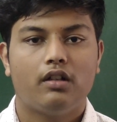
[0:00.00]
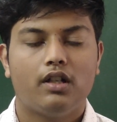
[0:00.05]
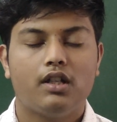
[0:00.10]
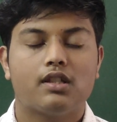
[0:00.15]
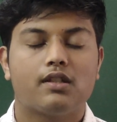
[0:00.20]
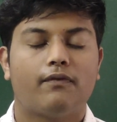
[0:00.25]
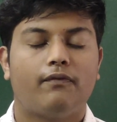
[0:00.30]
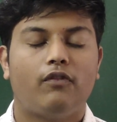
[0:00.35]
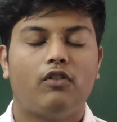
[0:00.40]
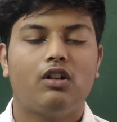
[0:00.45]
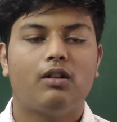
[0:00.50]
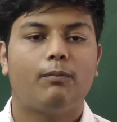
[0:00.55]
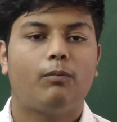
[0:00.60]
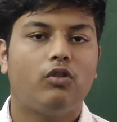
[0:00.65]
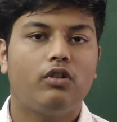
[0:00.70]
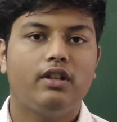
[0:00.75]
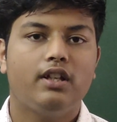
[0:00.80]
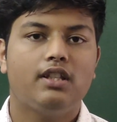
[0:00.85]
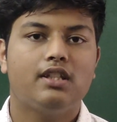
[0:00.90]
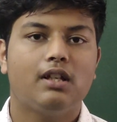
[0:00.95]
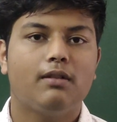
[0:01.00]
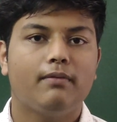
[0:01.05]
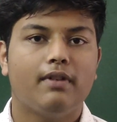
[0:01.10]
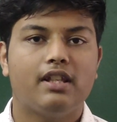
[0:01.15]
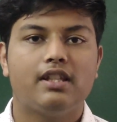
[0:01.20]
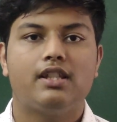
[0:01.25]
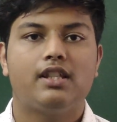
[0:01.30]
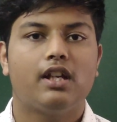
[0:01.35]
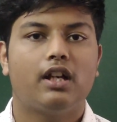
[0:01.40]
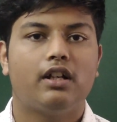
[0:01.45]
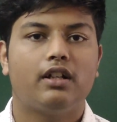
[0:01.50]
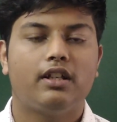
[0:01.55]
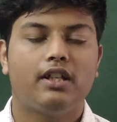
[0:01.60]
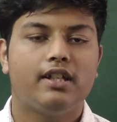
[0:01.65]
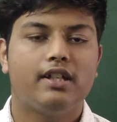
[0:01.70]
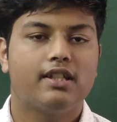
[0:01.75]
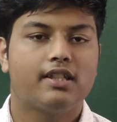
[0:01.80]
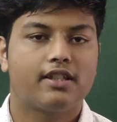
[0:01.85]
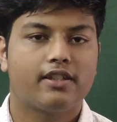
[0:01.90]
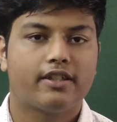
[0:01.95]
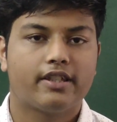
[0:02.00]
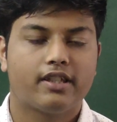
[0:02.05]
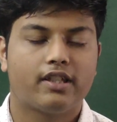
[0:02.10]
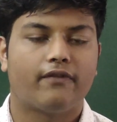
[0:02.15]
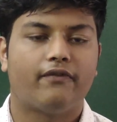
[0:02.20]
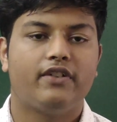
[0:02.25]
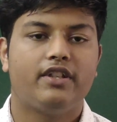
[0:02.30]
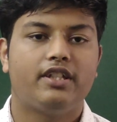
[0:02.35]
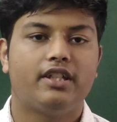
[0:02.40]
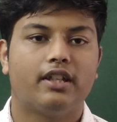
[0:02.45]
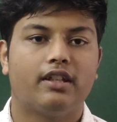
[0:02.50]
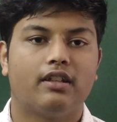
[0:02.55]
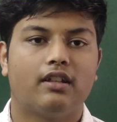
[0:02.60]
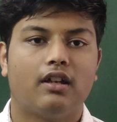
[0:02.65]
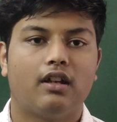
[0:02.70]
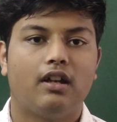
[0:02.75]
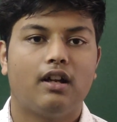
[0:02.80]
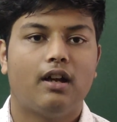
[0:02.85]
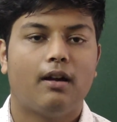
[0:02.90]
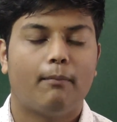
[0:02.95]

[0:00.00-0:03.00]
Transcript: Yes, for the board exam, NCERT is sufficient.